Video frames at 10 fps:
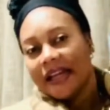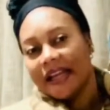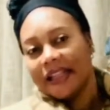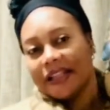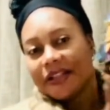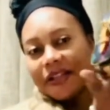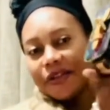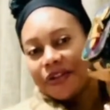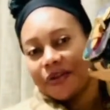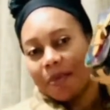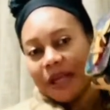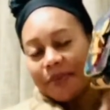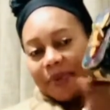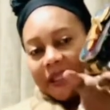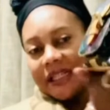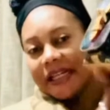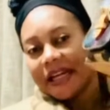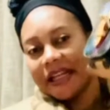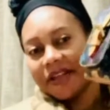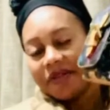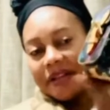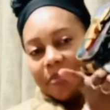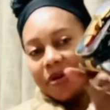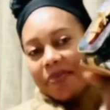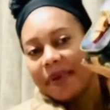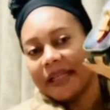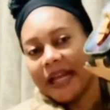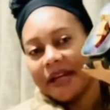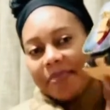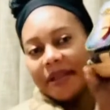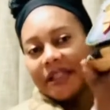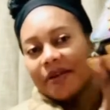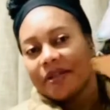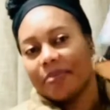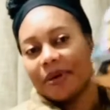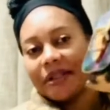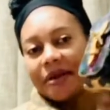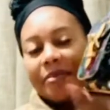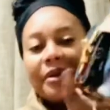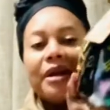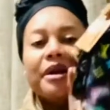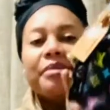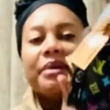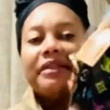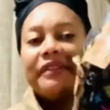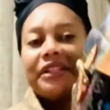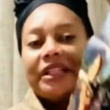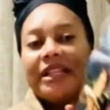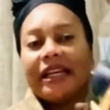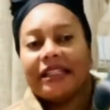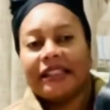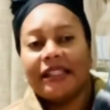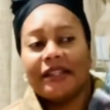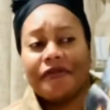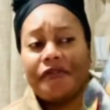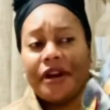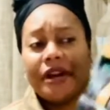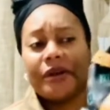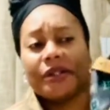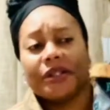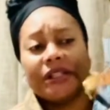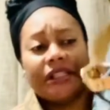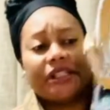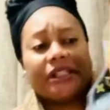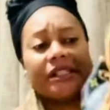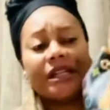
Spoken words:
There isn't so much patina. There is a bit of honey patina on the bottom, but the vachetta is in really good condition.